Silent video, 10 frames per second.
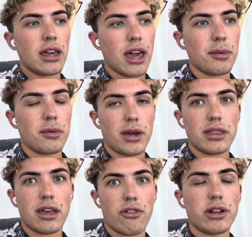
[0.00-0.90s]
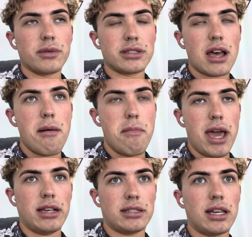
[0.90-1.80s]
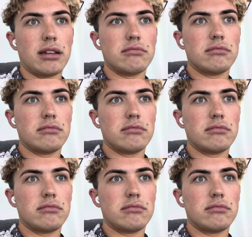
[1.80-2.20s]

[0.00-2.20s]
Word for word: And we went there and it was amazing.